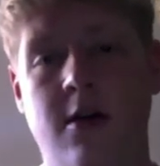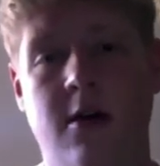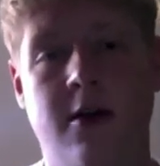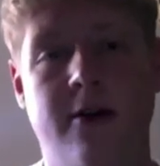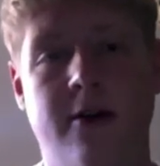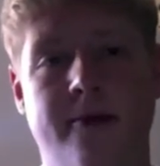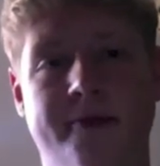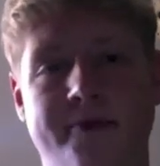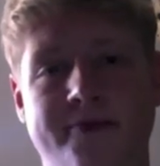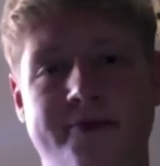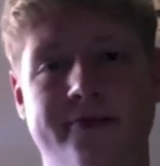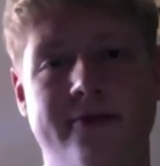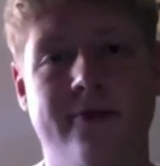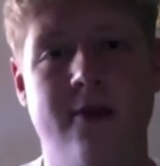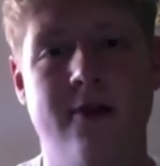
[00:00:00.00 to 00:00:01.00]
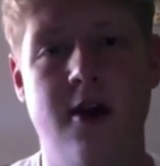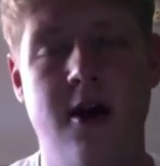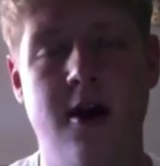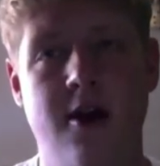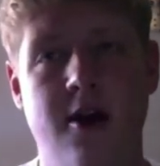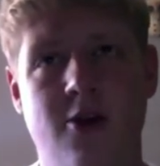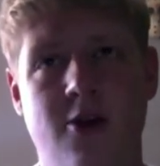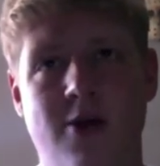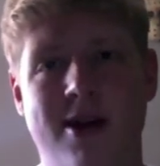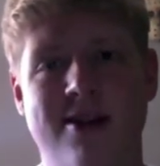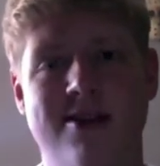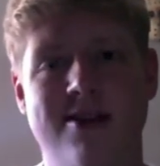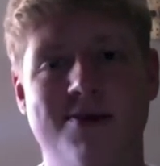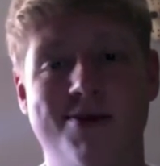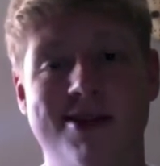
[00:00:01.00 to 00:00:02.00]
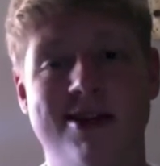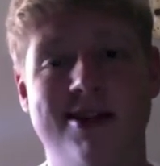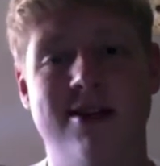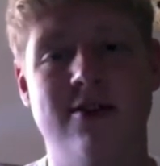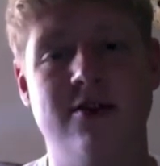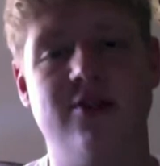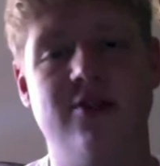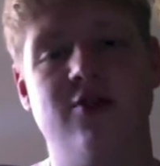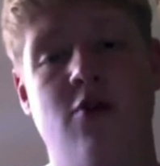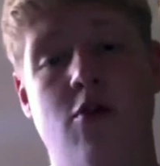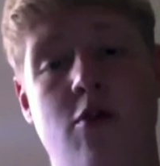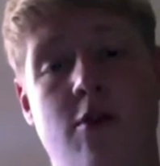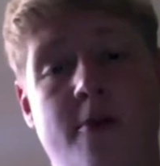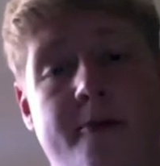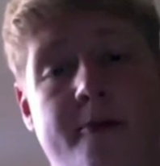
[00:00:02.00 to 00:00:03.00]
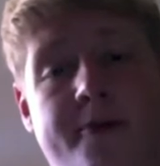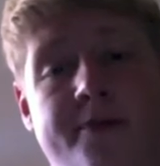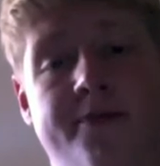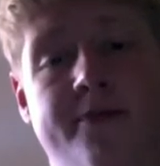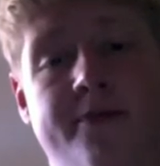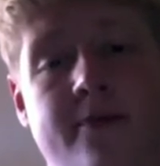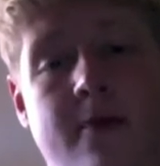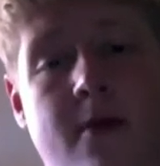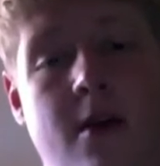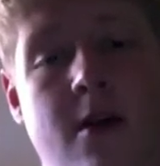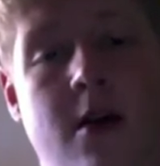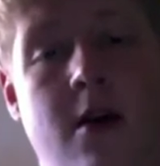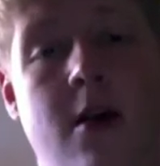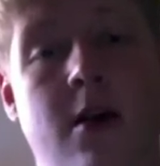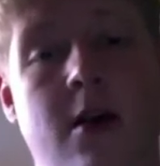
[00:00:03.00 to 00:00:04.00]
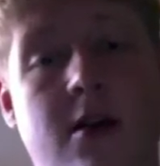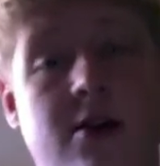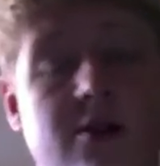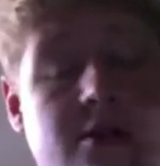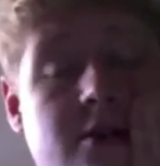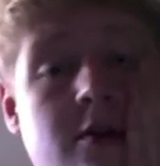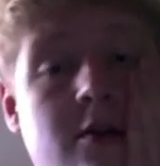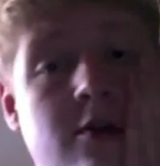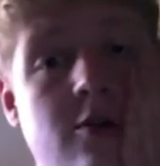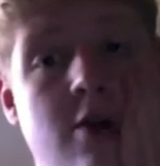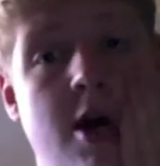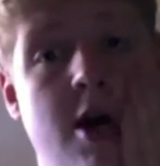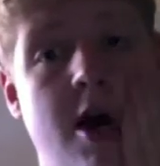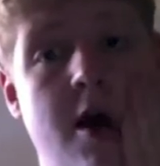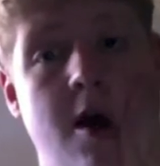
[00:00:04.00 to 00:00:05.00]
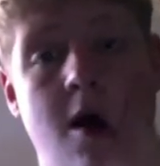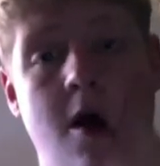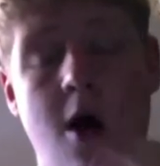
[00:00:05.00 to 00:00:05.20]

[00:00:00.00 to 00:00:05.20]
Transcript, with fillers: Um, the wetness brings down the score. It's a little dry